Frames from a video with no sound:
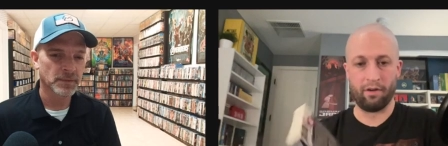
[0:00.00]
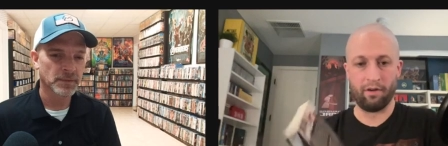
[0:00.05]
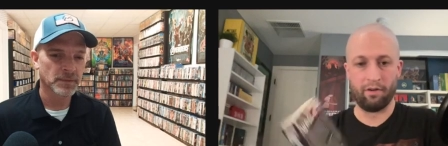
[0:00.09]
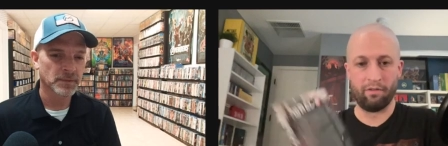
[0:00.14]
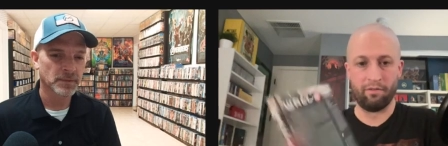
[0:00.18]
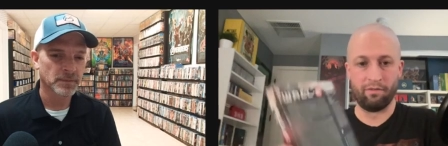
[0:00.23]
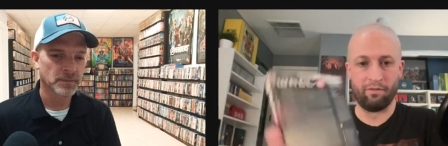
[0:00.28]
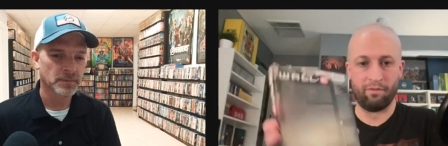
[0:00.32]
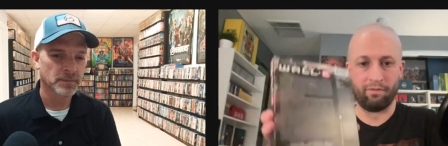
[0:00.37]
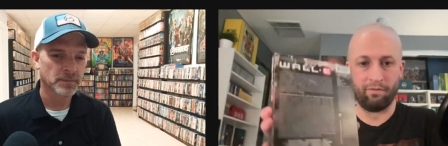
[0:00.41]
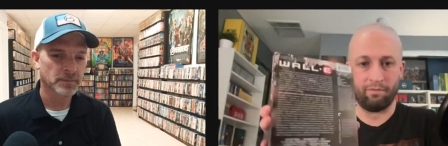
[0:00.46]

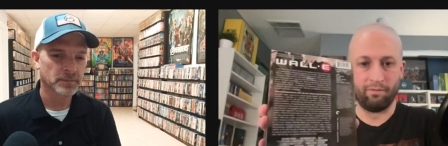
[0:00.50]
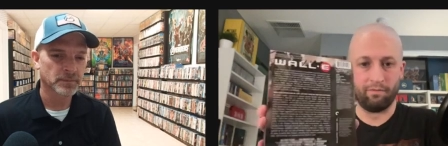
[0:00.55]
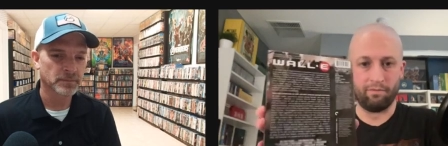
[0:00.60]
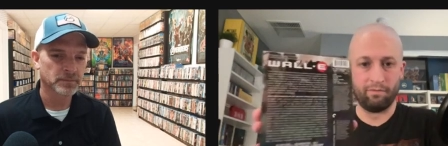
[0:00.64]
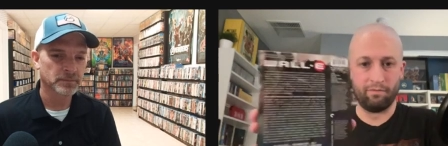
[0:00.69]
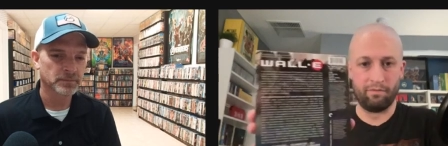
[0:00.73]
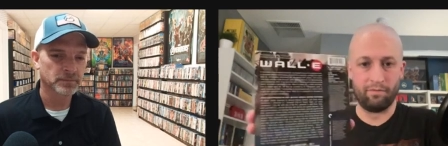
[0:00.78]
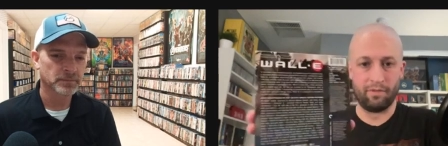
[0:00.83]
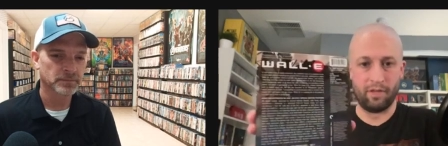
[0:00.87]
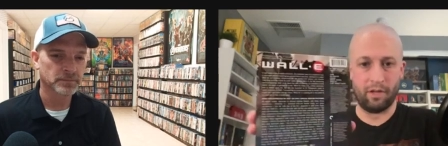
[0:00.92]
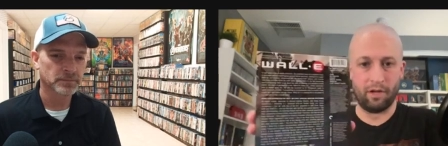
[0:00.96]
Speaker 1: of
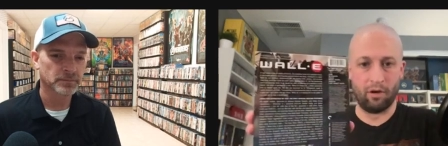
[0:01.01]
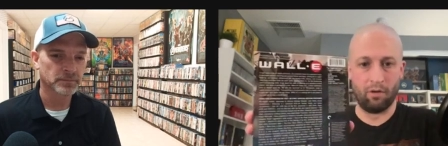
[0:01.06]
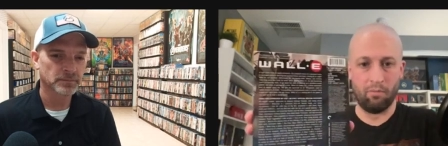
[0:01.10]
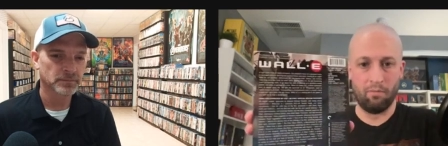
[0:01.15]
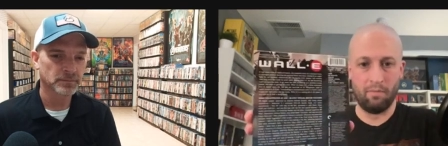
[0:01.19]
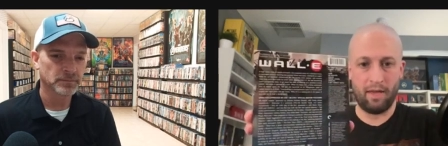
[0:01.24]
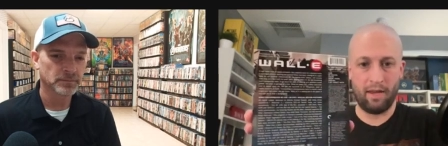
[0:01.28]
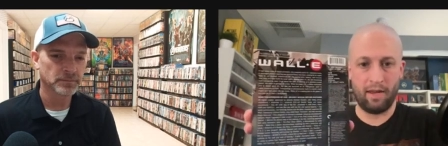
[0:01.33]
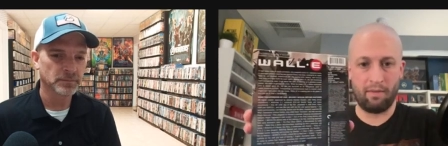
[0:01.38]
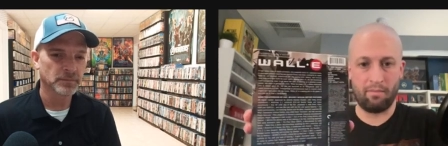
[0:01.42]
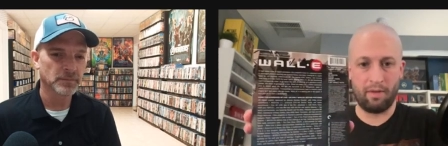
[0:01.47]
you know
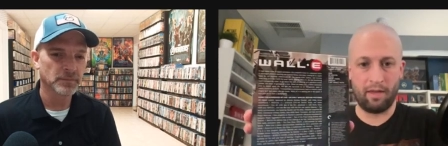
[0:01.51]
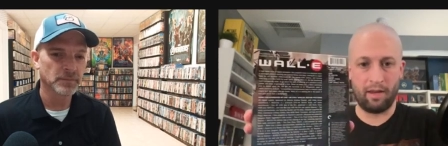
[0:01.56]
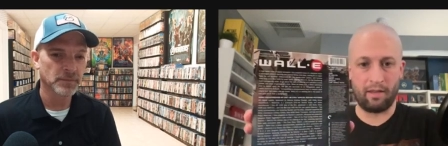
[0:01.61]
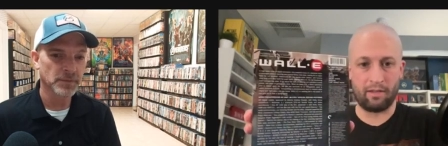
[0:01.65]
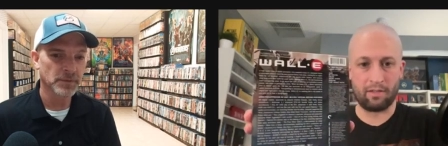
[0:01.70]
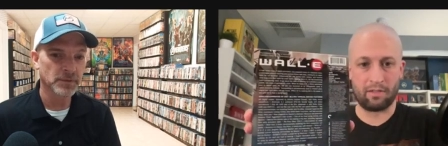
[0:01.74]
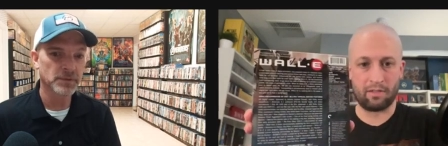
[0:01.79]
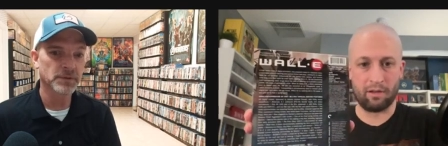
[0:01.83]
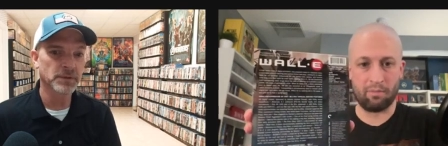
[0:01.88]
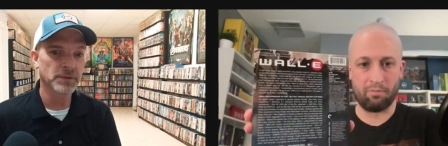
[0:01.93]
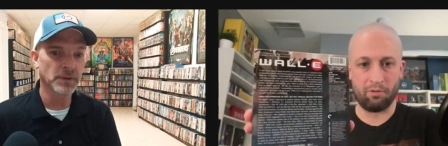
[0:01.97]
many
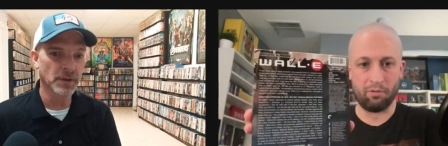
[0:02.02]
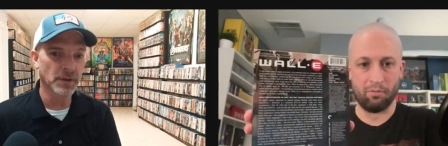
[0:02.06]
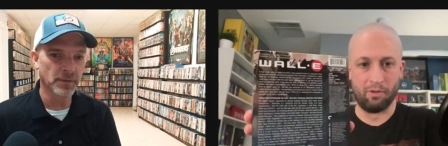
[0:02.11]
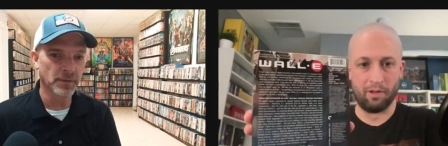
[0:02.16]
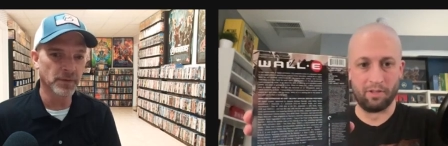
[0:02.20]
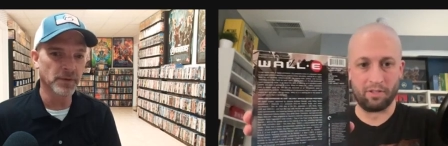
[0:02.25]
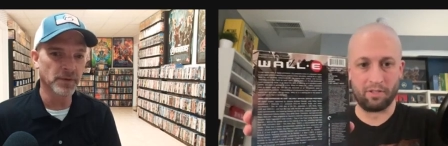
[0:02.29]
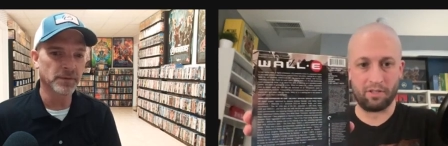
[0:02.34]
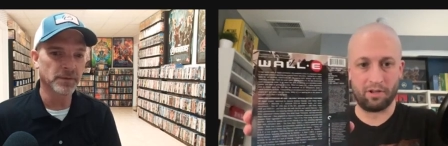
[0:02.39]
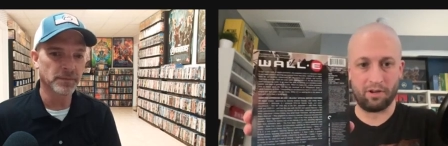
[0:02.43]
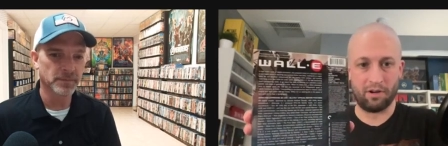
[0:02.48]
many
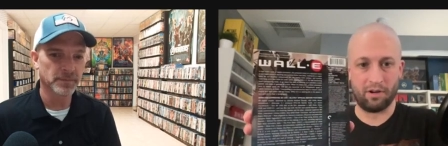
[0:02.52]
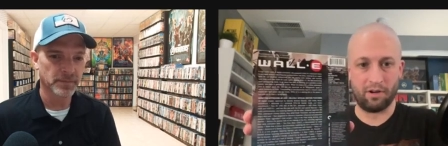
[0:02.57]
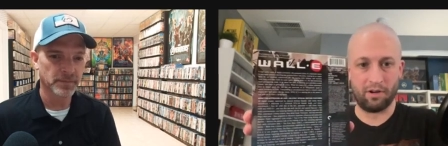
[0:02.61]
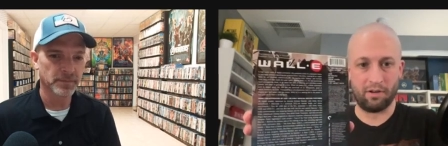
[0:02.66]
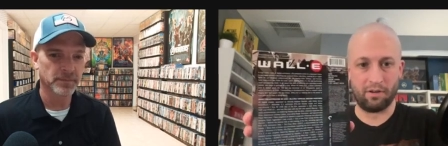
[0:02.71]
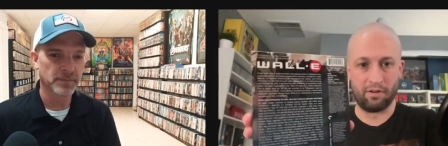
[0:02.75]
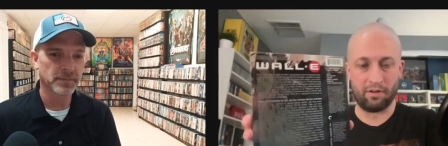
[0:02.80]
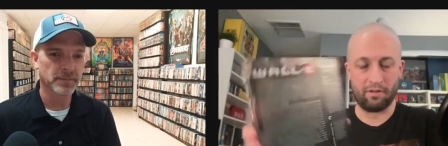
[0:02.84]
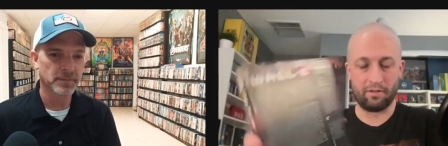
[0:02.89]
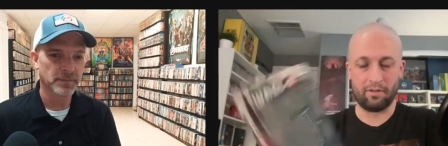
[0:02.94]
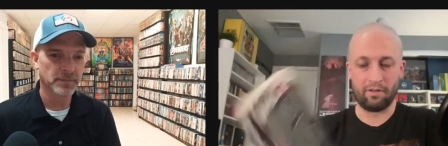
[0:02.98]
supplements that
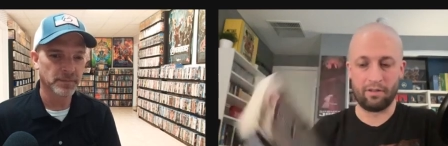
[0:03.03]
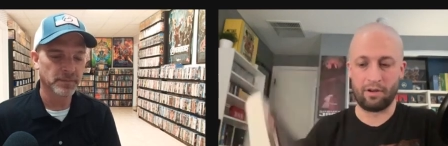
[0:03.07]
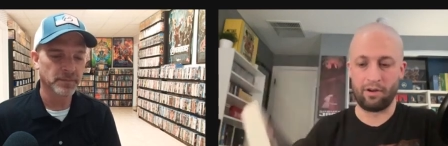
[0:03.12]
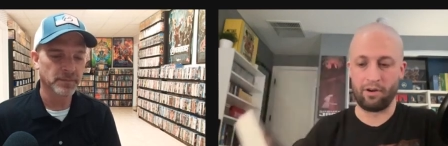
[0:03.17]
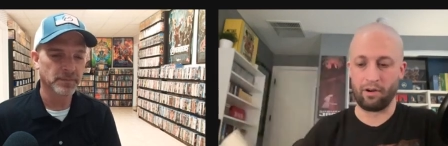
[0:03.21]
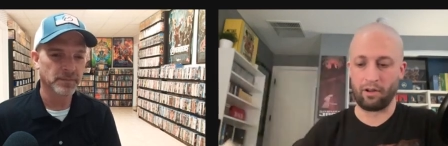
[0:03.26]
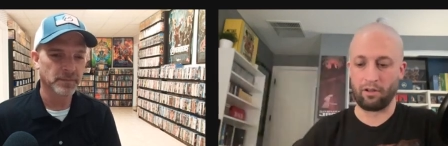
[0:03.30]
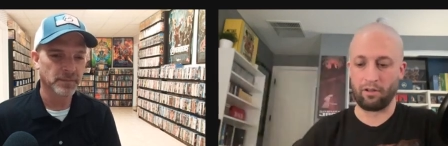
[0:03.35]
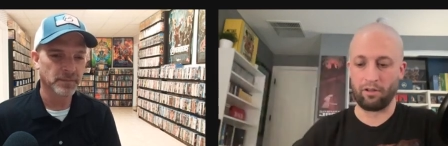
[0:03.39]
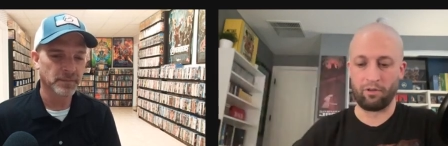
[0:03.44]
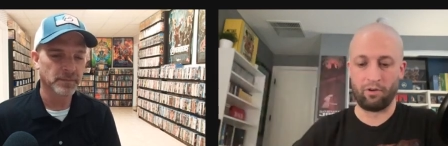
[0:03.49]
are that
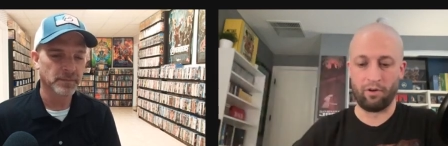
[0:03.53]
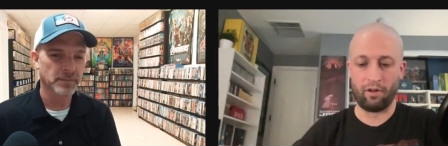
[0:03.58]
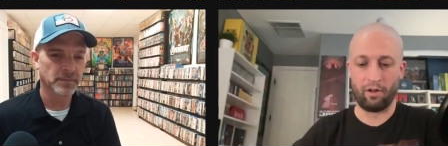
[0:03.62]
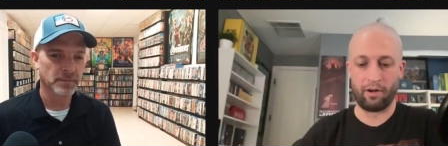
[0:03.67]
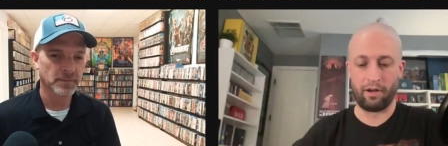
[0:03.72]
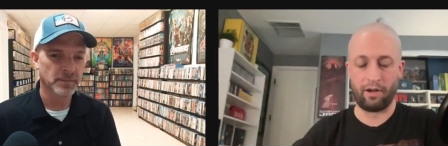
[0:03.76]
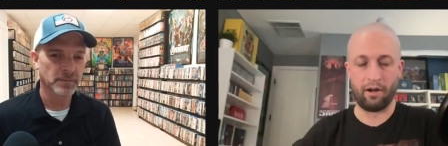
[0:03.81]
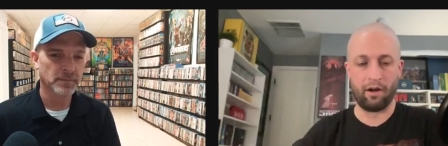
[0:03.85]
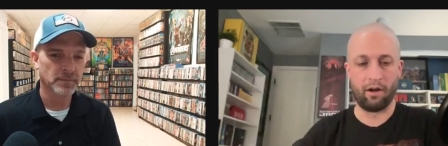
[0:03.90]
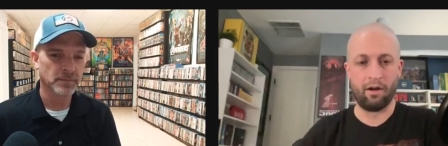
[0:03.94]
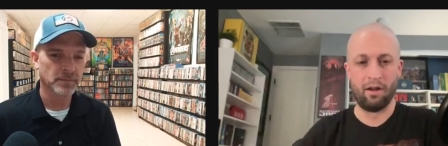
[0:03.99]
are included
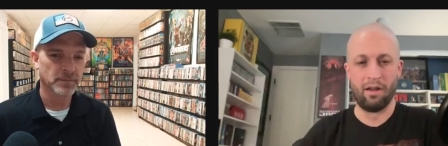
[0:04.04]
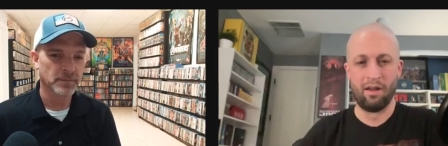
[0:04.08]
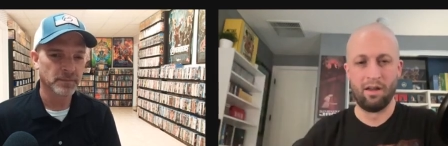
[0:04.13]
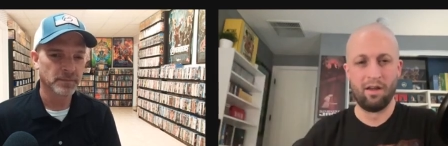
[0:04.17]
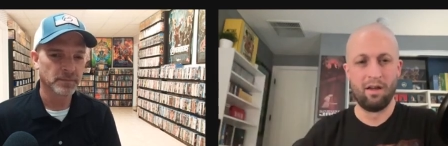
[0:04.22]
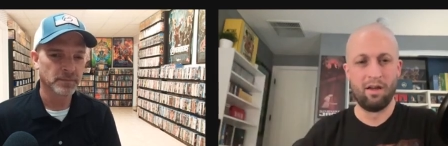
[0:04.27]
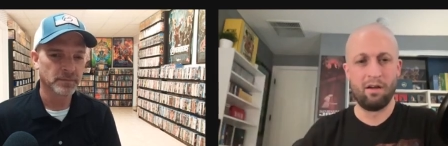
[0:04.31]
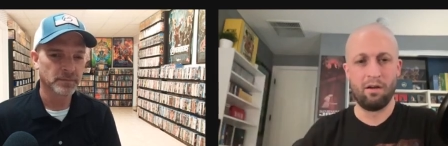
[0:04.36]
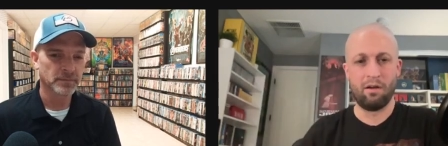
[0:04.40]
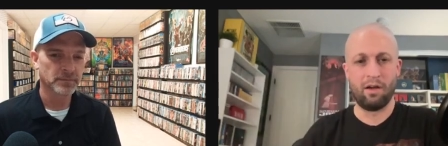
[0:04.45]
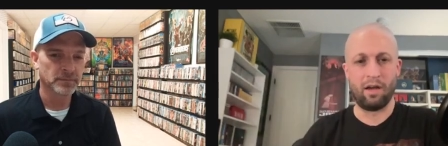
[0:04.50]
on here,
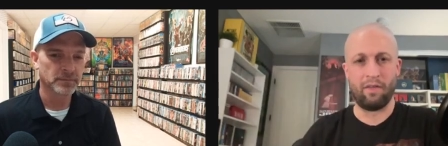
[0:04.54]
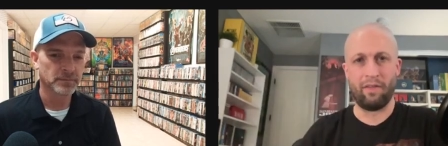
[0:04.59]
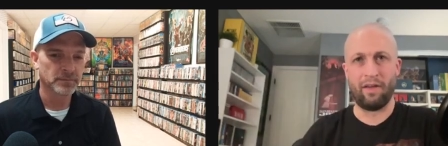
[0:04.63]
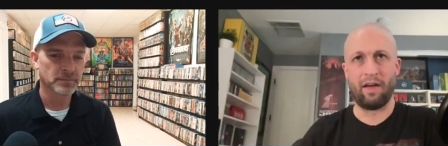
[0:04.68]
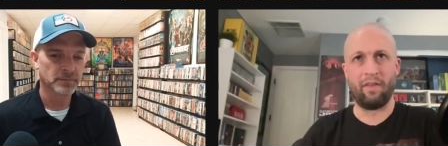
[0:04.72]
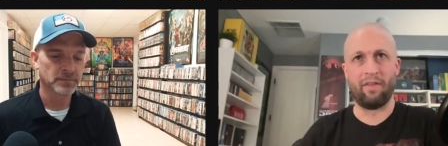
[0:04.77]
and